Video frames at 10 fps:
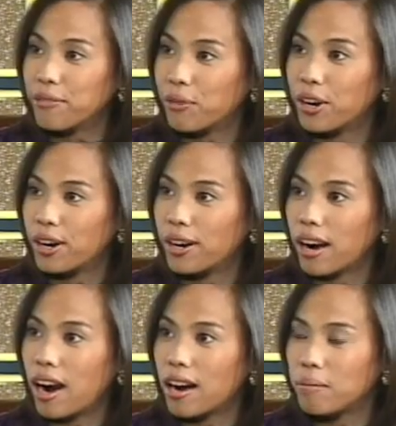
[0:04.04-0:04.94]
for
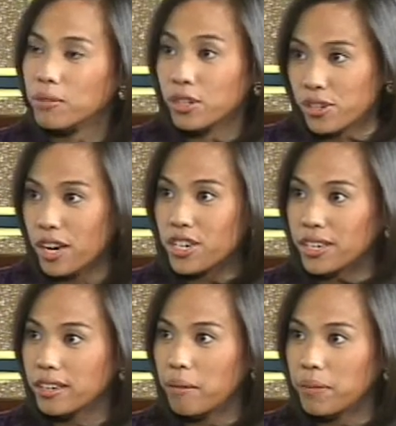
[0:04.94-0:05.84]
construction
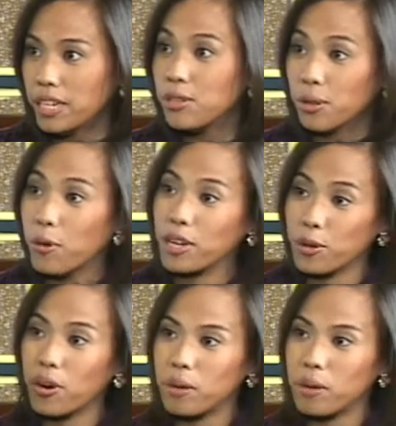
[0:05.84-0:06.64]
companies to go into arbitration.